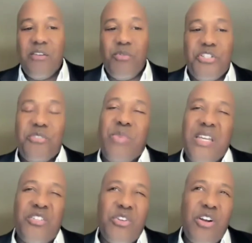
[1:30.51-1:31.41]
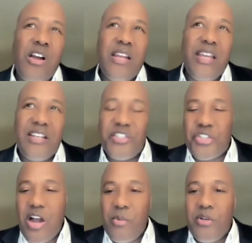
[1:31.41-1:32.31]
which is based on English
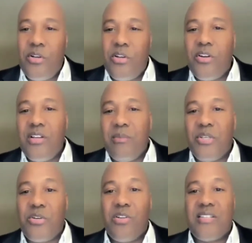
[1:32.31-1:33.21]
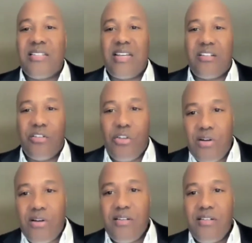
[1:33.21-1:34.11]
common law, it'll be called a
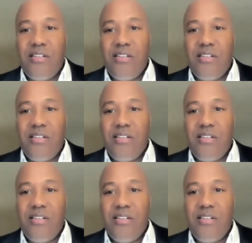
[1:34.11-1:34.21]
settlor.